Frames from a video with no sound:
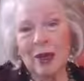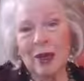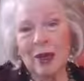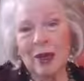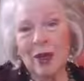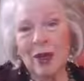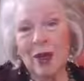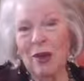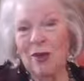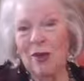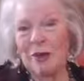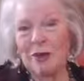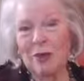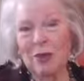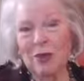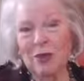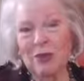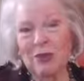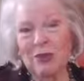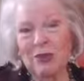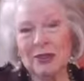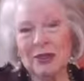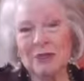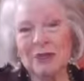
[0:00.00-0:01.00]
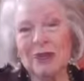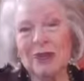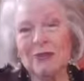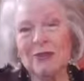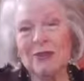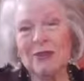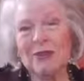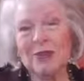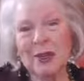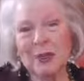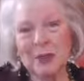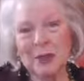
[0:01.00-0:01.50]
all of which
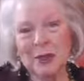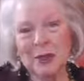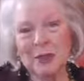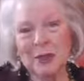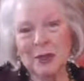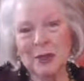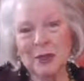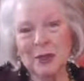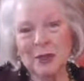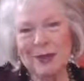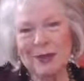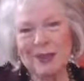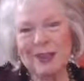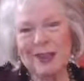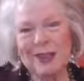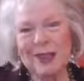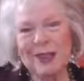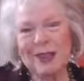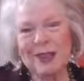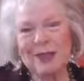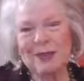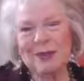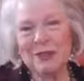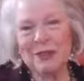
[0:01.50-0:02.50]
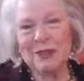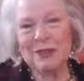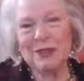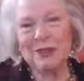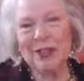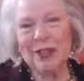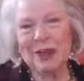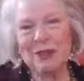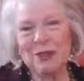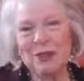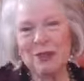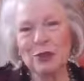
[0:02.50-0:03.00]
lifts our spirits and gives us
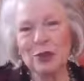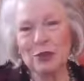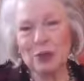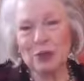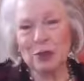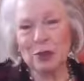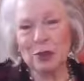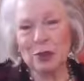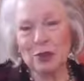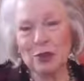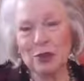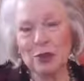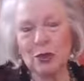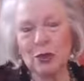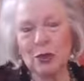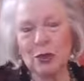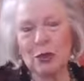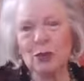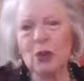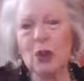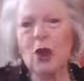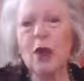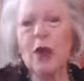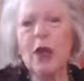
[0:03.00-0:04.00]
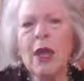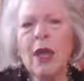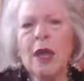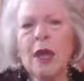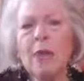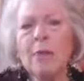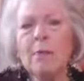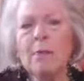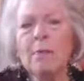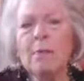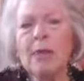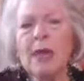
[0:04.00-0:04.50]
energy surges. So
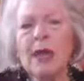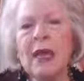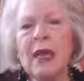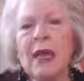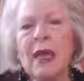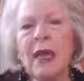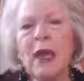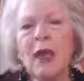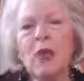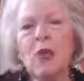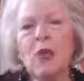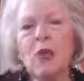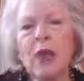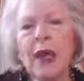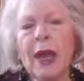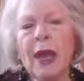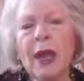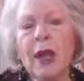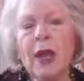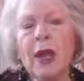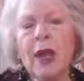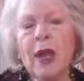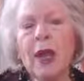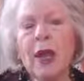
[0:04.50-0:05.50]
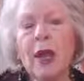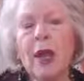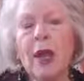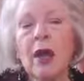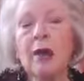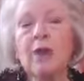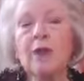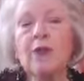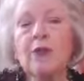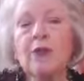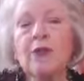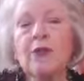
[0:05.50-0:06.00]
be aware
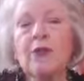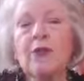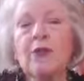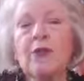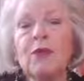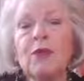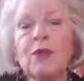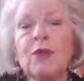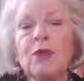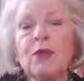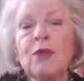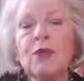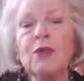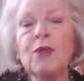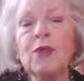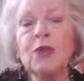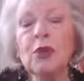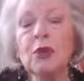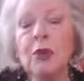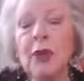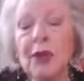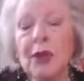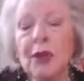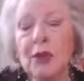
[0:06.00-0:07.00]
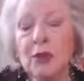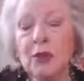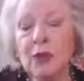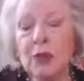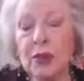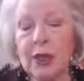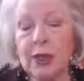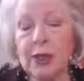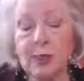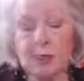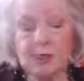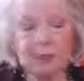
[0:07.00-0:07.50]
of what fuels your
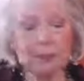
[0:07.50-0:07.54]
energy.